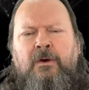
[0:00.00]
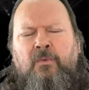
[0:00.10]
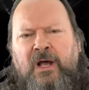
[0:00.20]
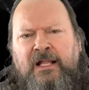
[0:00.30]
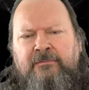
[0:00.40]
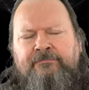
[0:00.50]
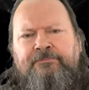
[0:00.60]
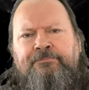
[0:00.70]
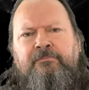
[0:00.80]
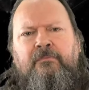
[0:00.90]
Well,
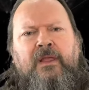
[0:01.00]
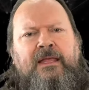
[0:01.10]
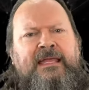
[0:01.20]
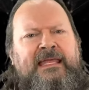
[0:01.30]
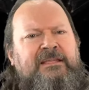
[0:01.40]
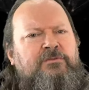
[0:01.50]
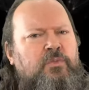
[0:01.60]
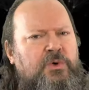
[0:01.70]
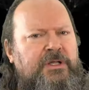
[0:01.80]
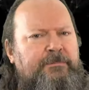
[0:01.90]
it
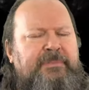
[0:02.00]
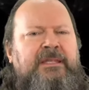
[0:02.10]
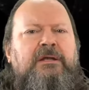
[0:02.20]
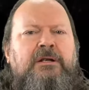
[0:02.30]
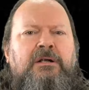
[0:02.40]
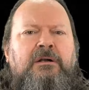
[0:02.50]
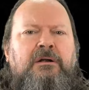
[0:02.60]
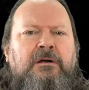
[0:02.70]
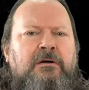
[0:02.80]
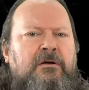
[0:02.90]
would appear
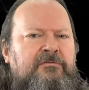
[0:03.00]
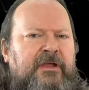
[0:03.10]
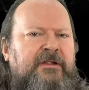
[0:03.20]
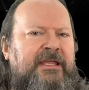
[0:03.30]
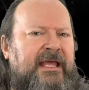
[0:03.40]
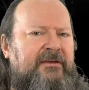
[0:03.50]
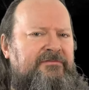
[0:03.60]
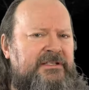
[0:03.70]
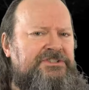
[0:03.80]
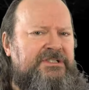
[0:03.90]
very
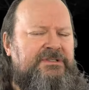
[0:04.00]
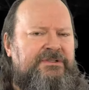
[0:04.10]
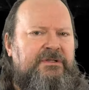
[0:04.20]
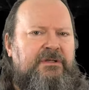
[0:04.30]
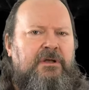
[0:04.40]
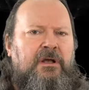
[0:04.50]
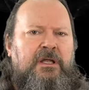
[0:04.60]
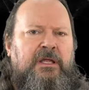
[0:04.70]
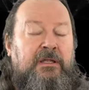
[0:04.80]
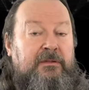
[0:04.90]
efficient
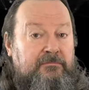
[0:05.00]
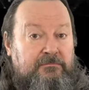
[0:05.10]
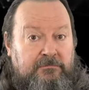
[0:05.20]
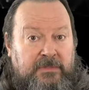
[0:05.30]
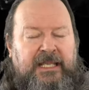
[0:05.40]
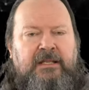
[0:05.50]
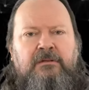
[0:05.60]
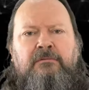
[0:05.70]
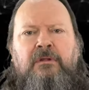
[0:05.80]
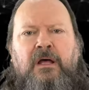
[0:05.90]

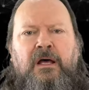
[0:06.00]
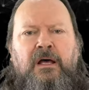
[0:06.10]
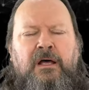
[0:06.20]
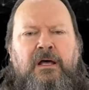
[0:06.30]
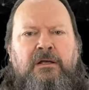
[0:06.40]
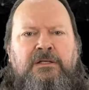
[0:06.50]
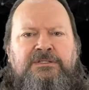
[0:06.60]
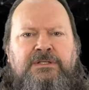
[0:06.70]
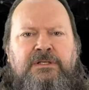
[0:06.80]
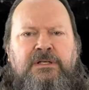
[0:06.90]
in
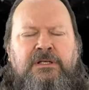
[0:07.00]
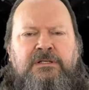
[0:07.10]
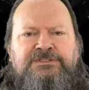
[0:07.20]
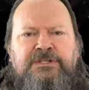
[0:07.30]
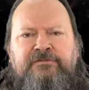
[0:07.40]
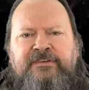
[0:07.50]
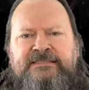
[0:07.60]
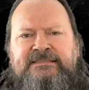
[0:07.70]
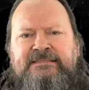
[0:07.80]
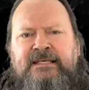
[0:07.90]

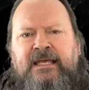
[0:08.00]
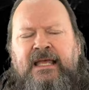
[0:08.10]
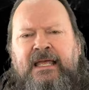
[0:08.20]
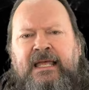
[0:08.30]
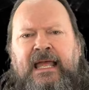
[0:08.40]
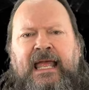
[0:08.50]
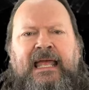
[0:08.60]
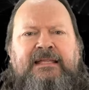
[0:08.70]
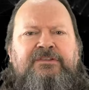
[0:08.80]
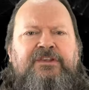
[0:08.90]
surface,
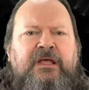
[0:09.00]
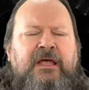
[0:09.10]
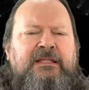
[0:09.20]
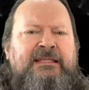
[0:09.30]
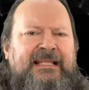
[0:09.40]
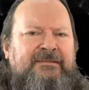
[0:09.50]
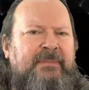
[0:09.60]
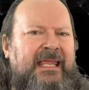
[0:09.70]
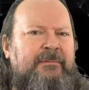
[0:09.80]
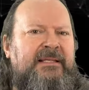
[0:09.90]
and that
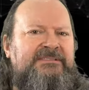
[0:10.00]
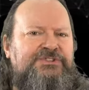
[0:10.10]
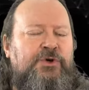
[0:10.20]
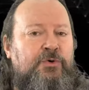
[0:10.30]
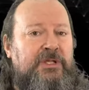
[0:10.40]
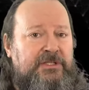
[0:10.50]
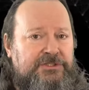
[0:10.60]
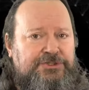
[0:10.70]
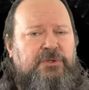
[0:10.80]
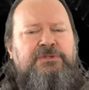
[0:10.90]
may be so in the
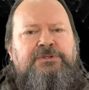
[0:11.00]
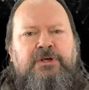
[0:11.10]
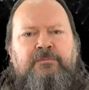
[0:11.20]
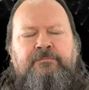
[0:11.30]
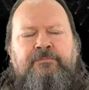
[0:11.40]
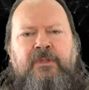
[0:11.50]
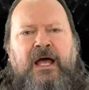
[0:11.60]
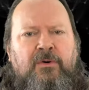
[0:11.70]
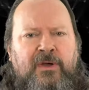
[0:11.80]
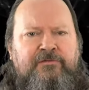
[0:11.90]
short term.
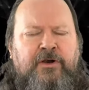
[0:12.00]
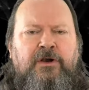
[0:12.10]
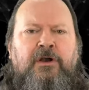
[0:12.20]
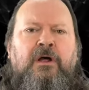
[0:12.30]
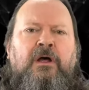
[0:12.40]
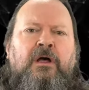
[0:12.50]
However,